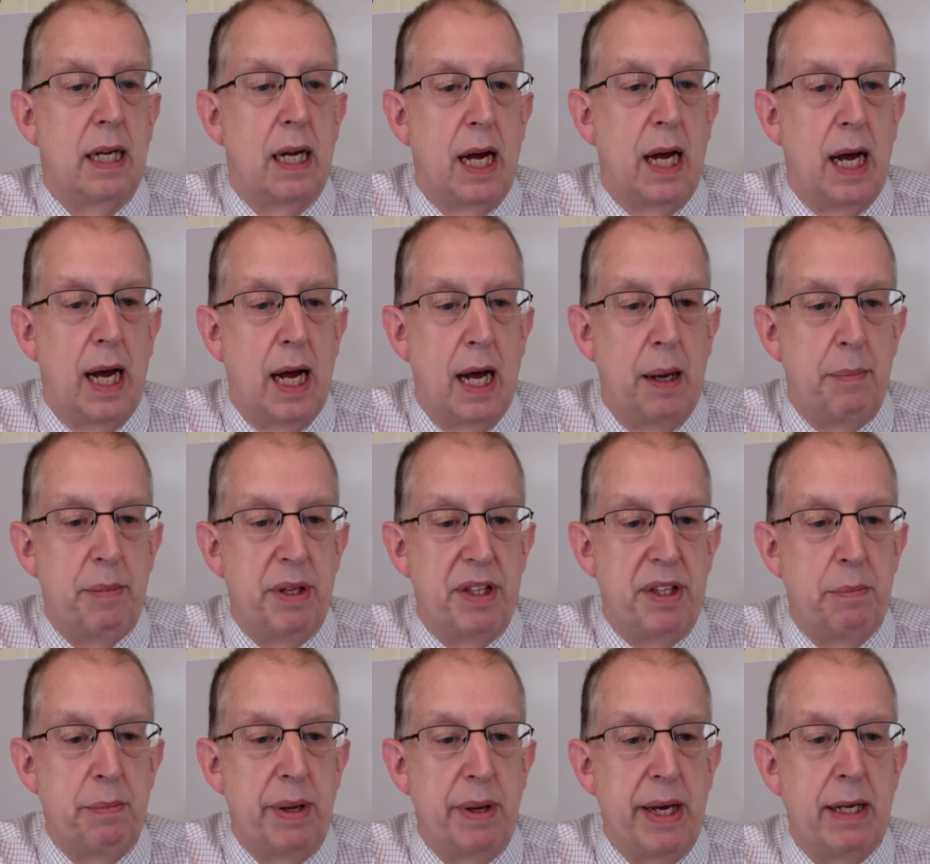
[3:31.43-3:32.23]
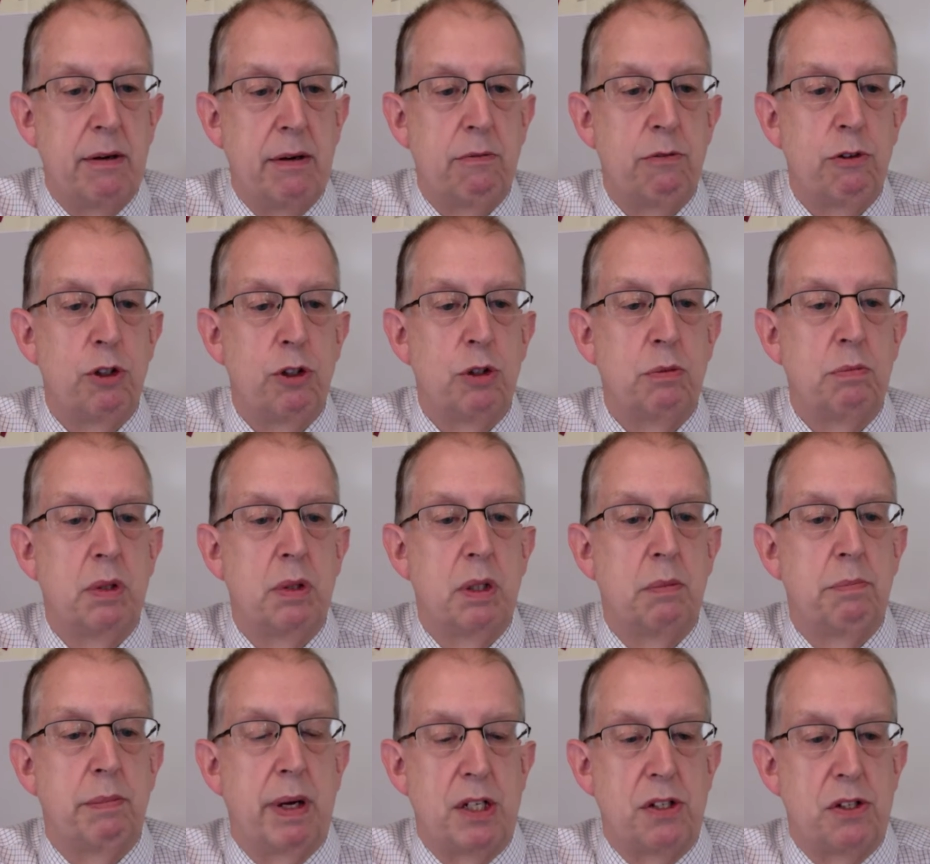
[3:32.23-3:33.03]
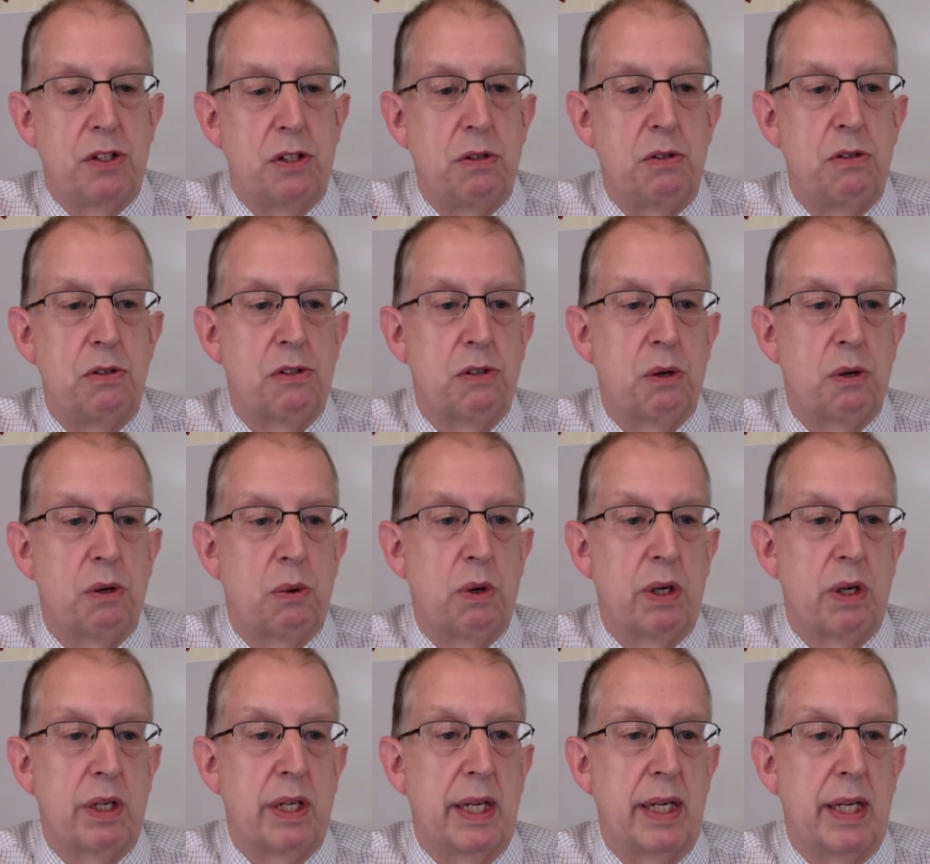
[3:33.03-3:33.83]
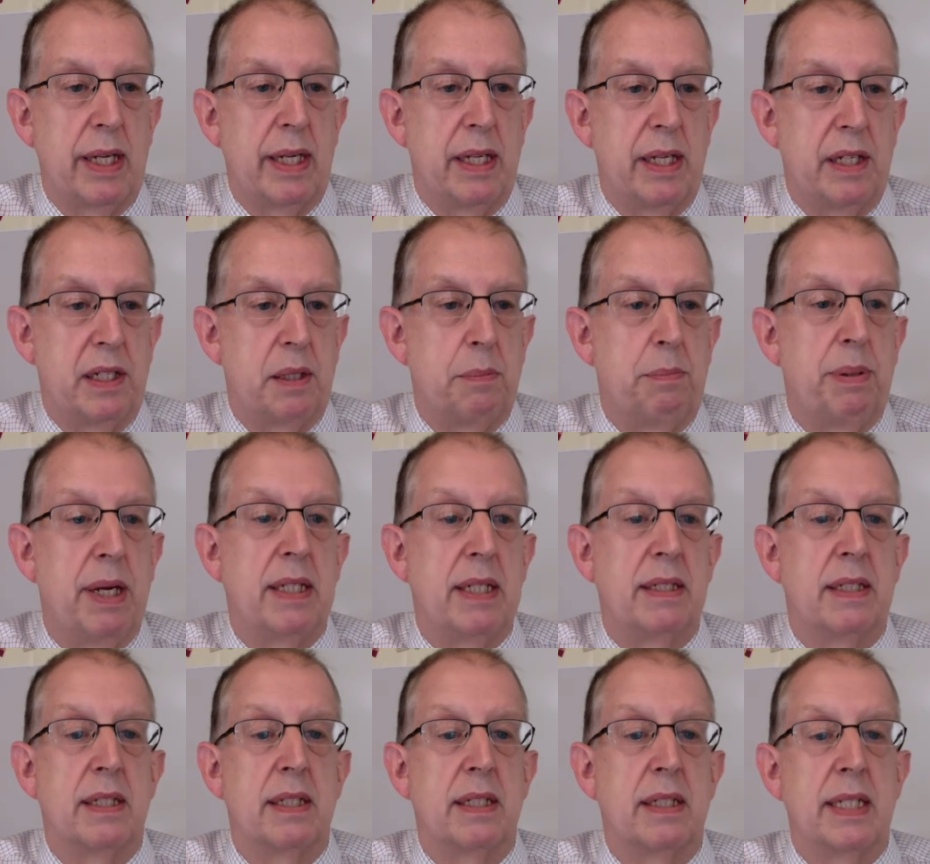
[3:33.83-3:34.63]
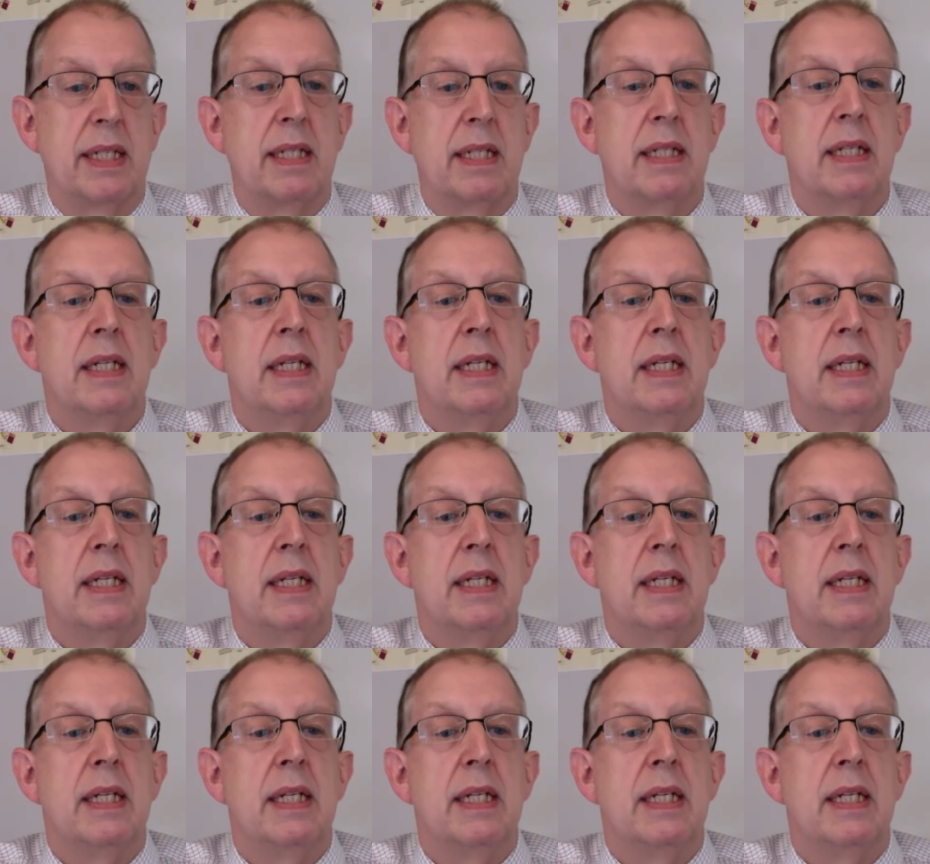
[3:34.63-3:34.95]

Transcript: I'm in the main room. My students are working independently.